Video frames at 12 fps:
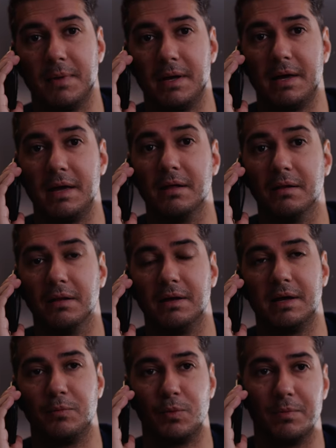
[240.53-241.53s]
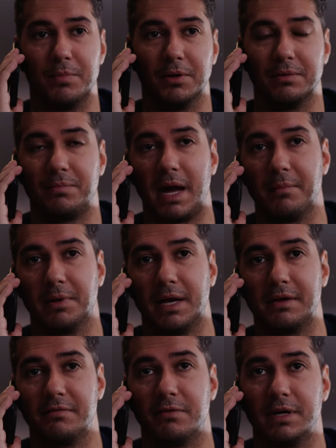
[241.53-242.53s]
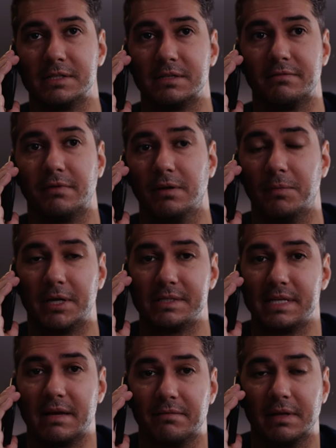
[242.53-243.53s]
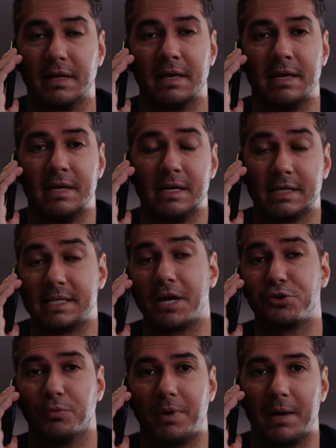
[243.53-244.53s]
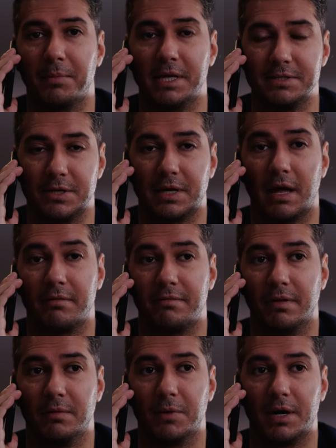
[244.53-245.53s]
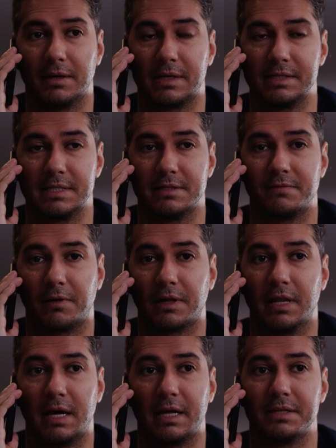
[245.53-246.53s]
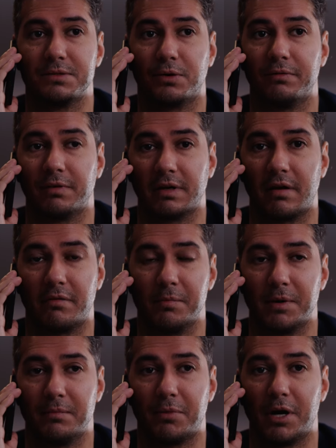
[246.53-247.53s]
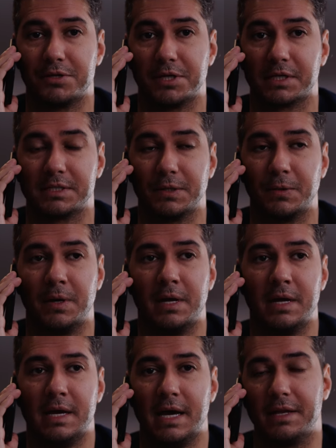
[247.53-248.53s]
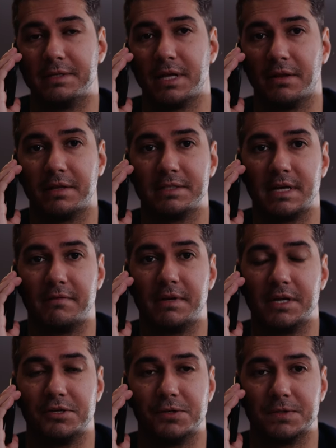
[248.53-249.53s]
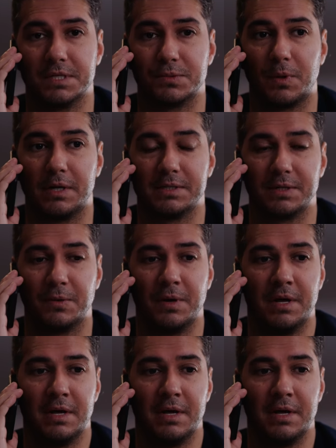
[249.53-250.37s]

hill, and we built a pipeline for us to film on safely. Because actual pipelines you can't film on, because it's for clients or for government projects. So, and there's health and safety issues as well. So